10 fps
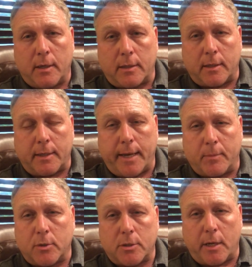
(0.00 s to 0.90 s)
and that
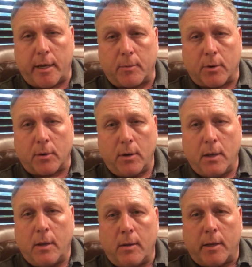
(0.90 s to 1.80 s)
neighbor to neighbor,
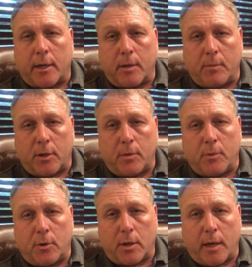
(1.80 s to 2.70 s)
it can be
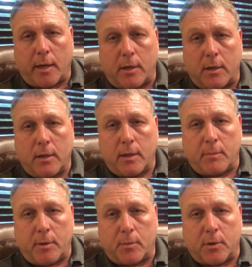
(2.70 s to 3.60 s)
communicated
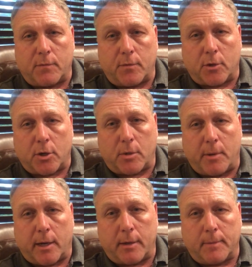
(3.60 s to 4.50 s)
and people can feel good
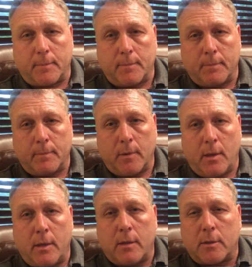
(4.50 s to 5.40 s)
about it.
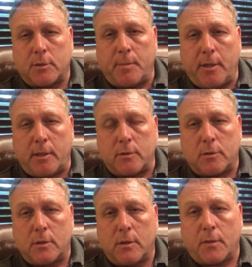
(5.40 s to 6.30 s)
This
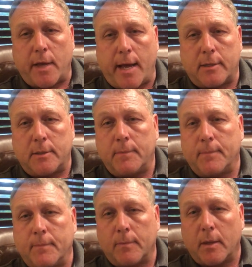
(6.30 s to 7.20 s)
means that
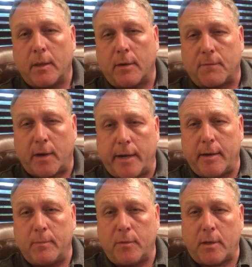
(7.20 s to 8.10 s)
if I
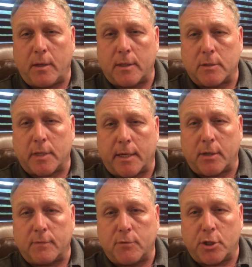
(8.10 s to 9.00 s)
am the
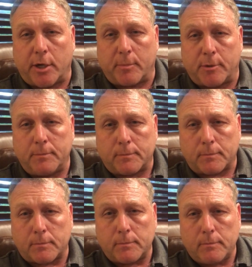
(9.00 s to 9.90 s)
executive chairman
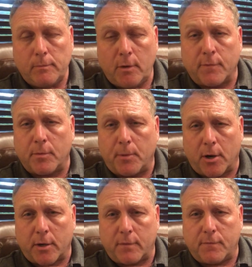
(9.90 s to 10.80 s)
of the
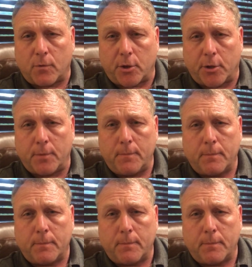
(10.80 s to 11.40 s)
party for you,